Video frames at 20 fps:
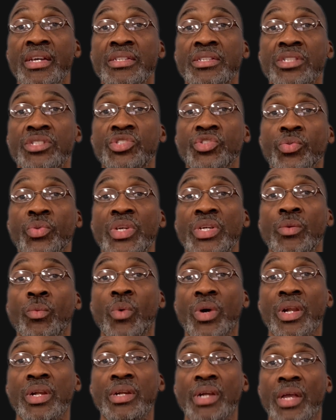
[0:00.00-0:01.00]
to treat
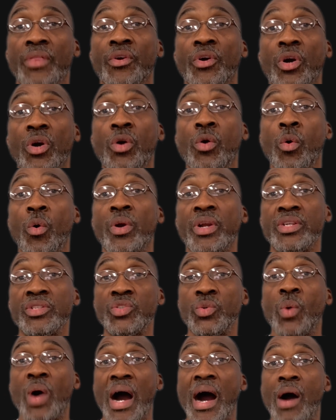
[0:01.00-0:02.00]
one another according
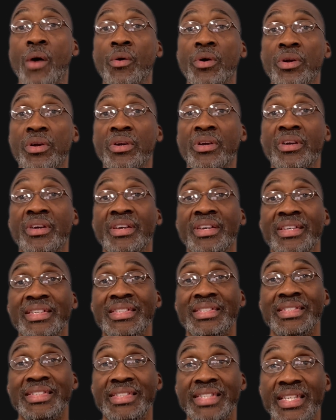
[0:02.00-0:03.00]
to our
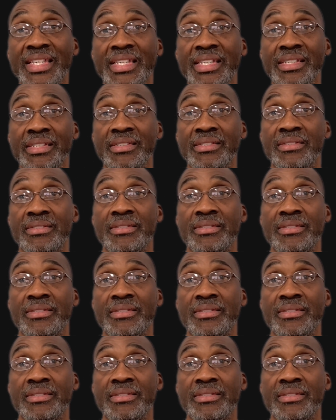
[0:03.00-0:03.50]
deeds